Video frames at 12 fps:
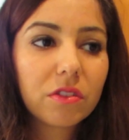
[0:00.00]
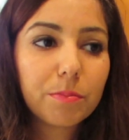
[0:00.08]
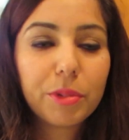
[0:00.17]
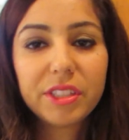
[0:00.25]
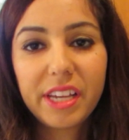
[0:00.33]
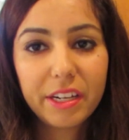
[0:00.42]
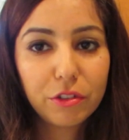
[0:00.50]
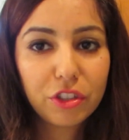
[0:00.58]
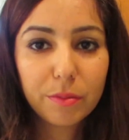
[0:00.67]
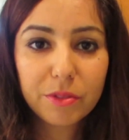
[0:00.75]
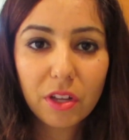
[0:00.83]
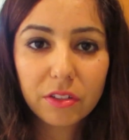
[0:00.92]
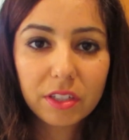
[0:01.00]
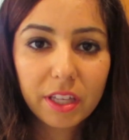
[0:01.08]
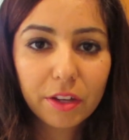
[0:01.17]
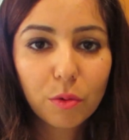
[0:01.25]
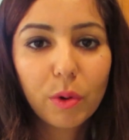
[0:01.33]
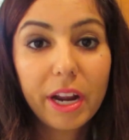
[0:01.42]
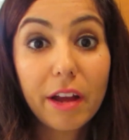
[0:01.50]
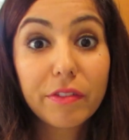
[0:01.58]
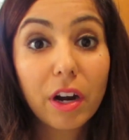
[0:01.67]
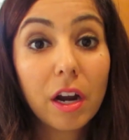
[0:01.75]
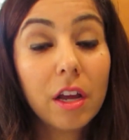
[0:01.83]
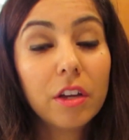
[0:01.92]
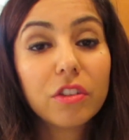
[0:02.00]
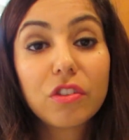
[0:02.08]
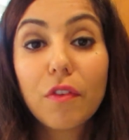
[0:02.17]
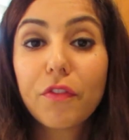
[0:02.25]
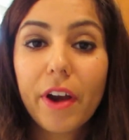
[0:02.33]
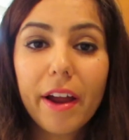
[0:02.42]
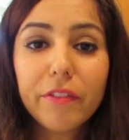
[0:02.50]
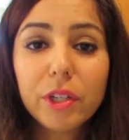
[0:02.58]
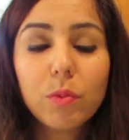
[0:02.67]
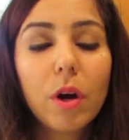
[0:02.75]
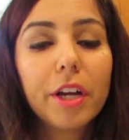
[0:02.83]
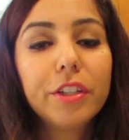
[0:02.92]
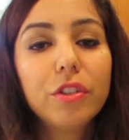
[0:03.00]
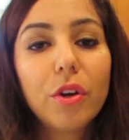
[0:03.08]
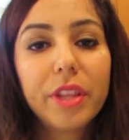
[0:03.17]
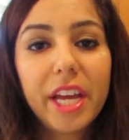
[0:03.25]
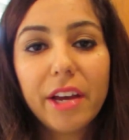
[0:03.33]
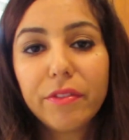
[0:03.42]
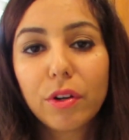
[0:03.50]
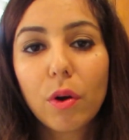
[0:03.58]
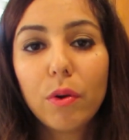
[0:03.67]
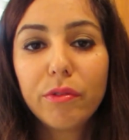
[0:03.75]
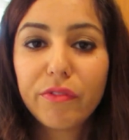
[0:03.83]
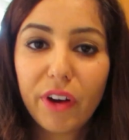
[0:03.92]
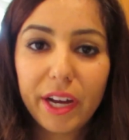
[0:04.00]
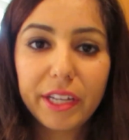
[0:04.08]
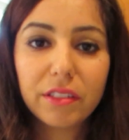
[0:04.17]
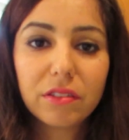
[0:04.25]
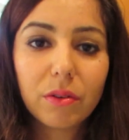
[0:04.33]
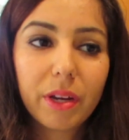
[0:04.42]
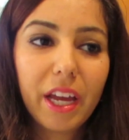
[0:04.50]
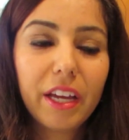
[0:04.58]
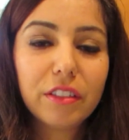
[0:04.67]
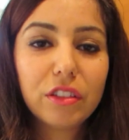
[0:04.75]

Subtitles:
potato chips altogether, whatever. So for everyone, you know, they have their own vice, okay?